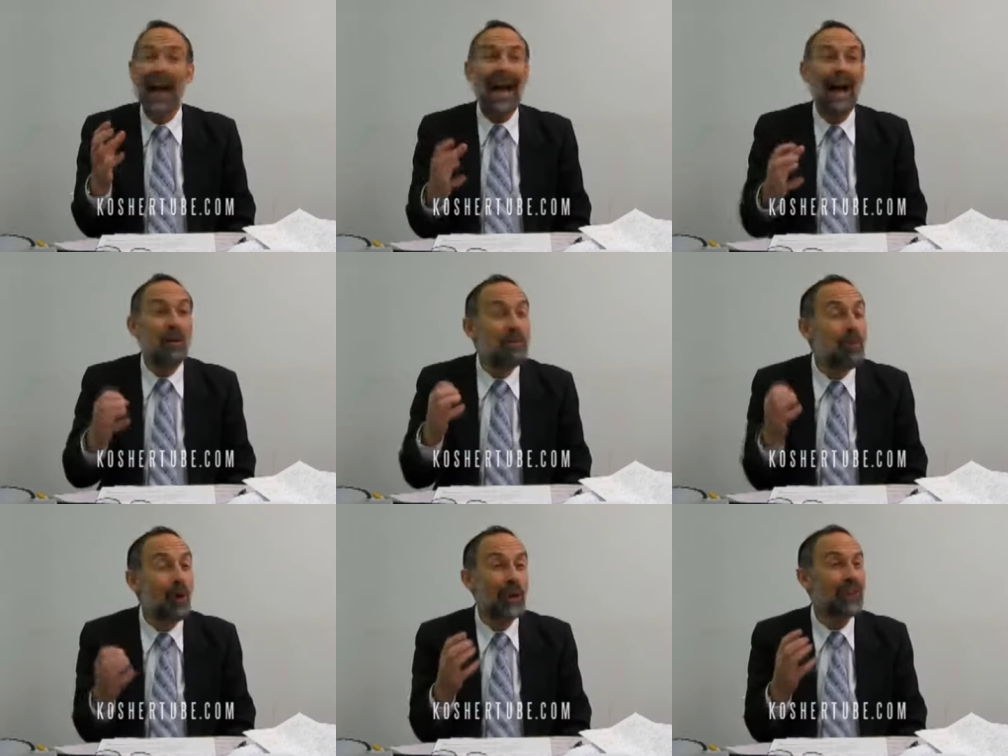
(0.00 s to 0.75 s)
how
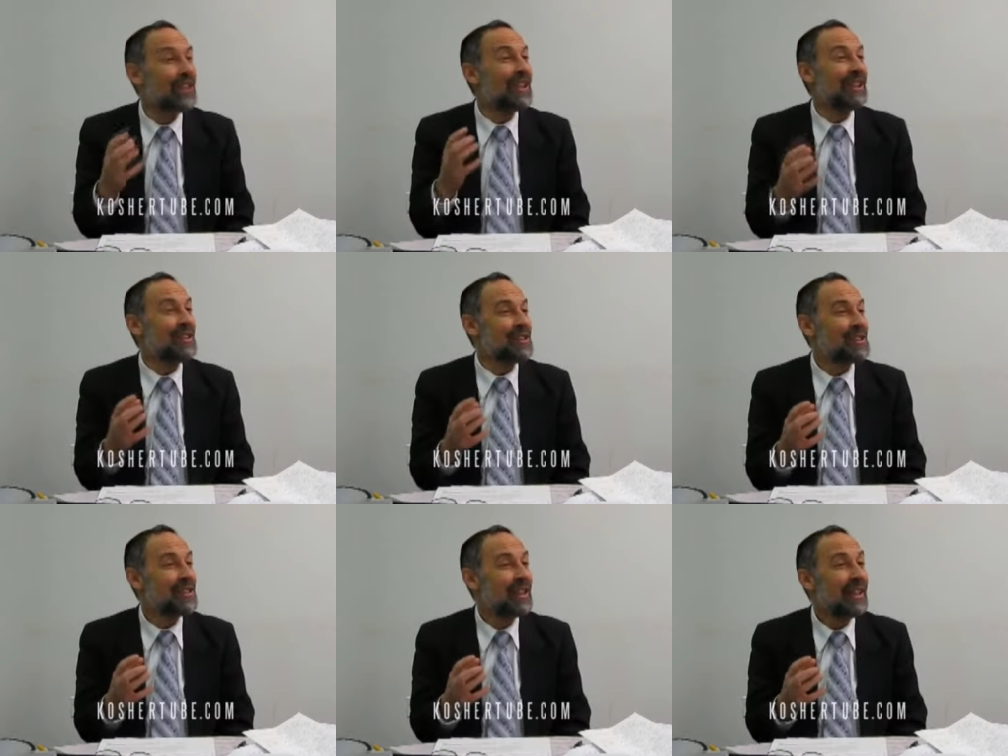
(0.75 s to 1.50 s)
important it
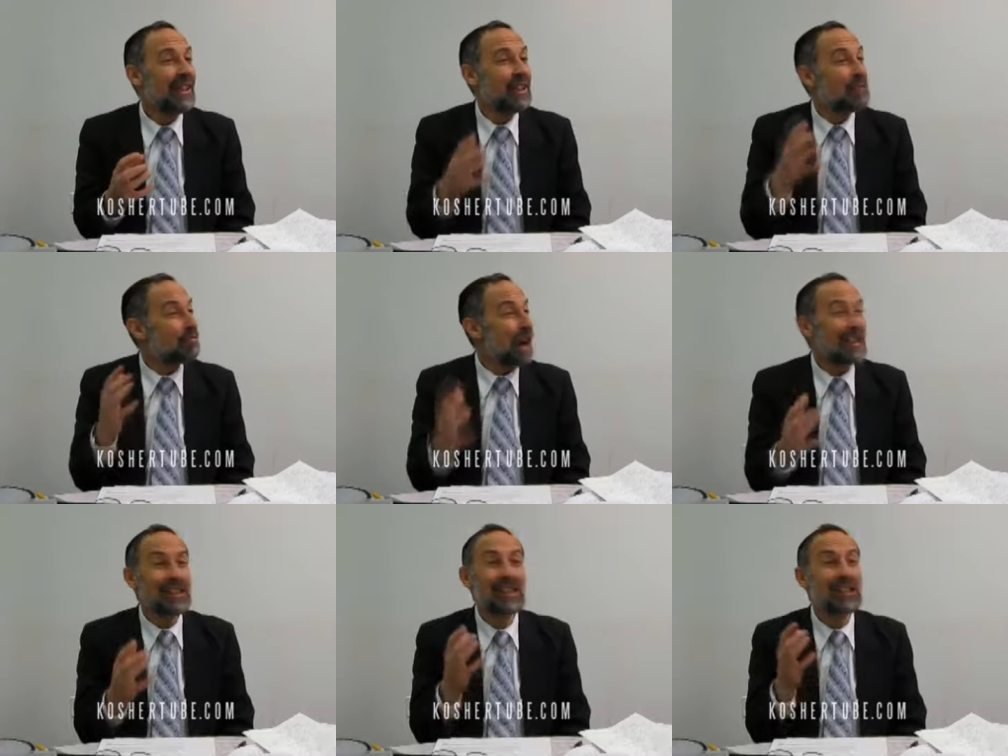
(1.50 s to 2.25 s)
is in the
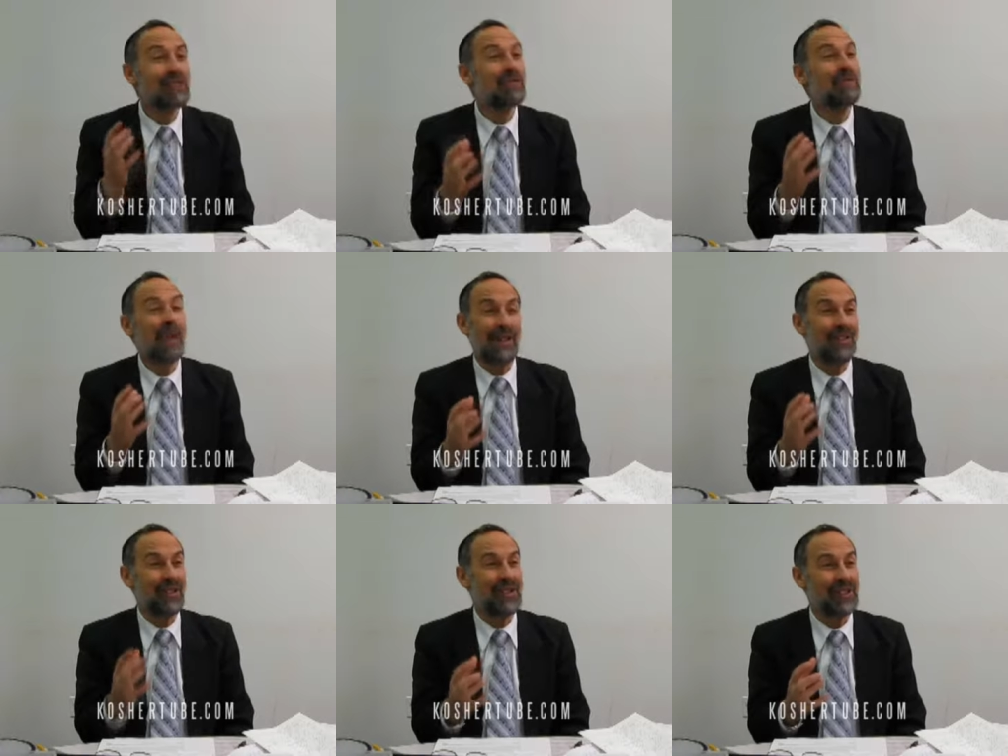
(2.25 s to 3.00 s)
process of
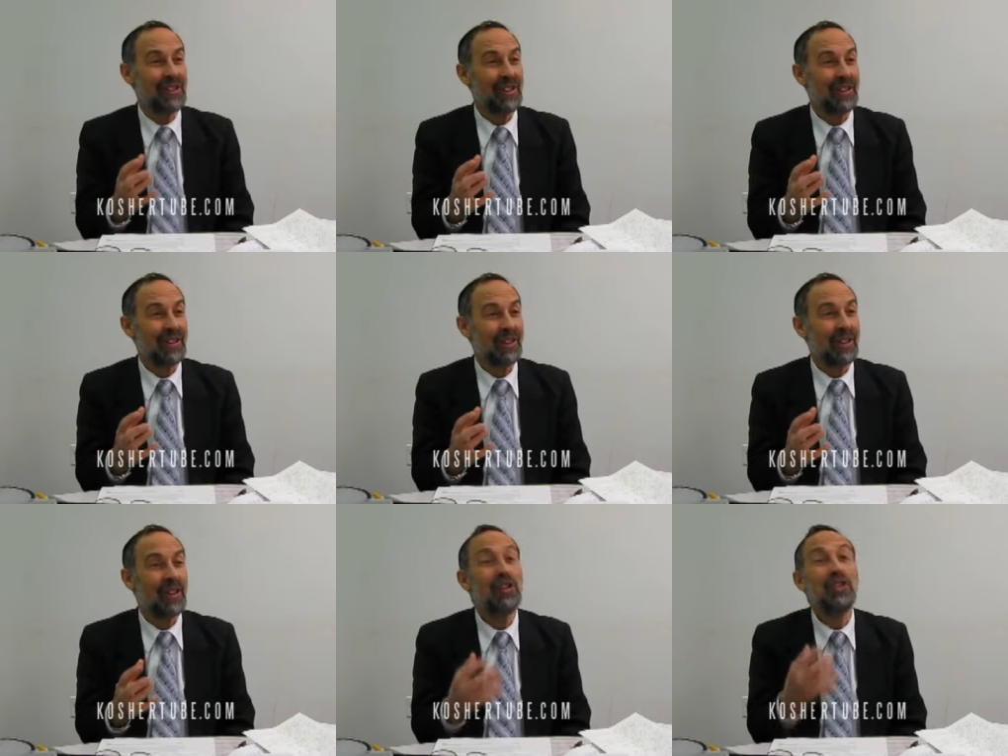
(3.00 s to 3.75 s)
repentance
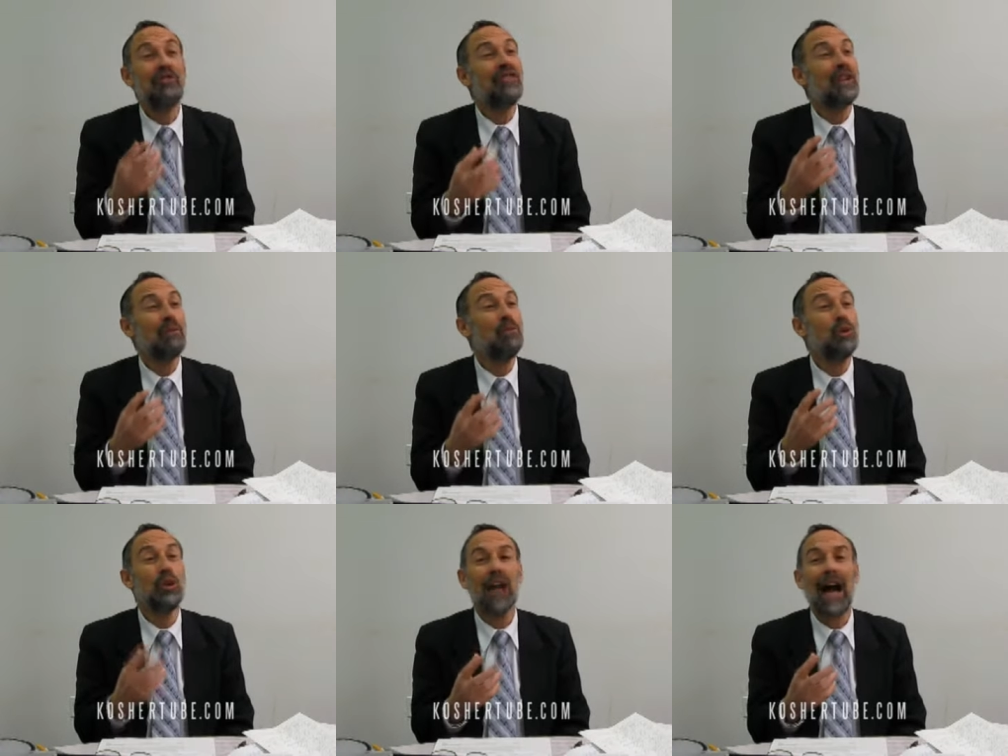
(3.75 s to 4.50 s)
to feel
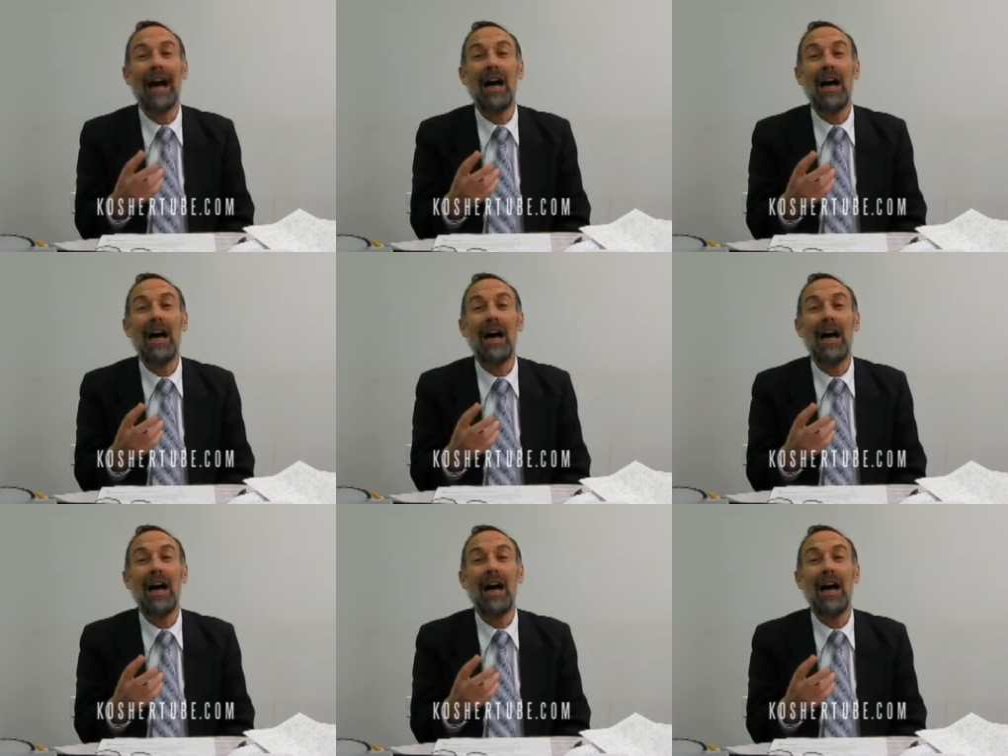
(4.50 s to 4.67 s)
busha.